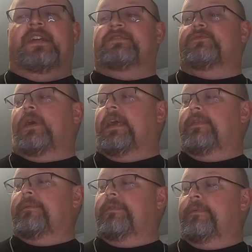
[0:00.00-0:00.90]
reasons why.
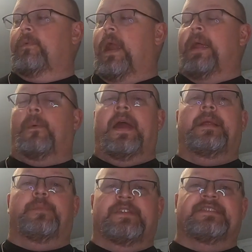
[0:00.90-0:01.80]
The right
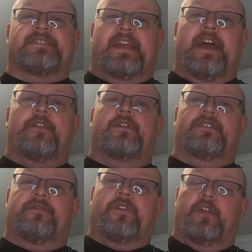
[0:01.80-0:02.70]
way to put this together
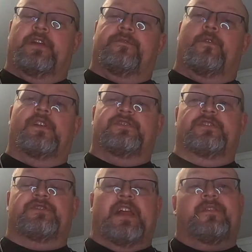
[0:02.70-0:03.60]
is, if you're looking for it, is
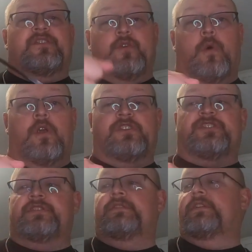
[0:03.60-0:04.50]
you should have a torch,